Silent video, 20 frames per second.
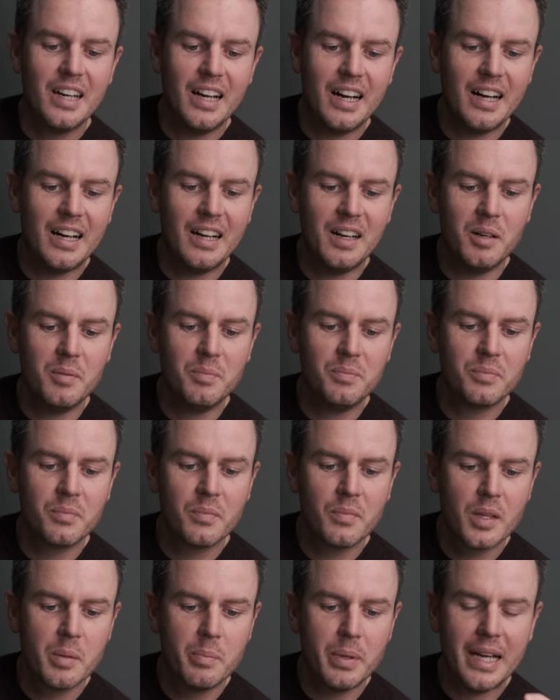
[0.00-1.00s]
Um,
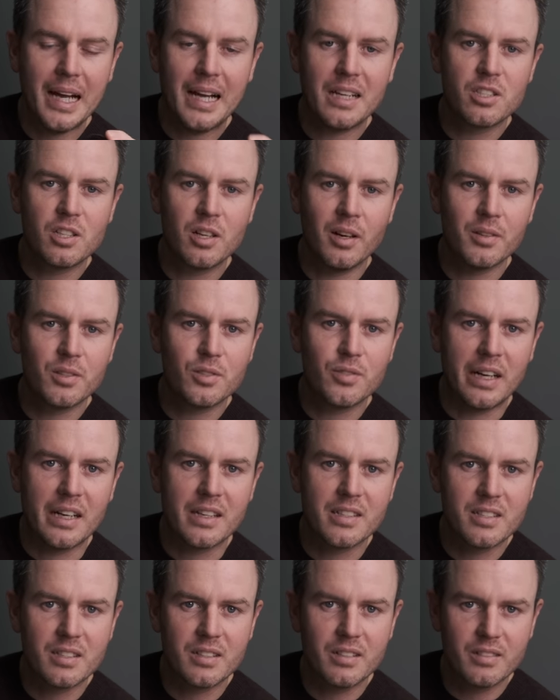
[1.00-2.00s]
but it adds
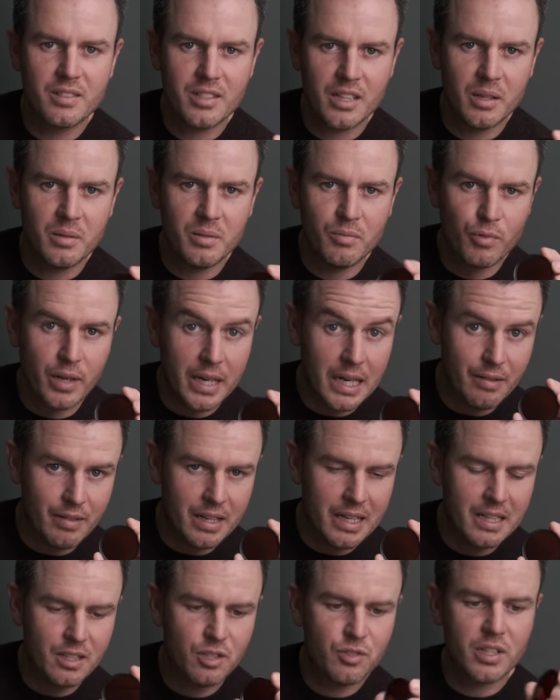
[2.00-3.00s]
contrast, so really
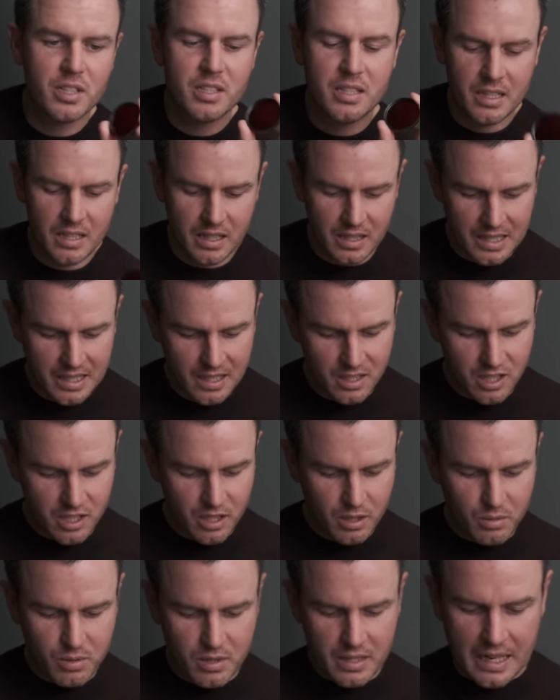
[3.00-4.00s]
really interesting. I need to
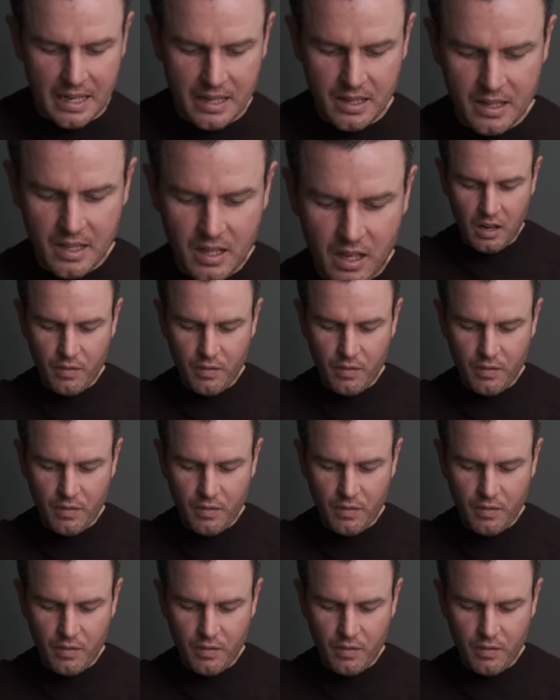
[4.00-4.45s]
use that.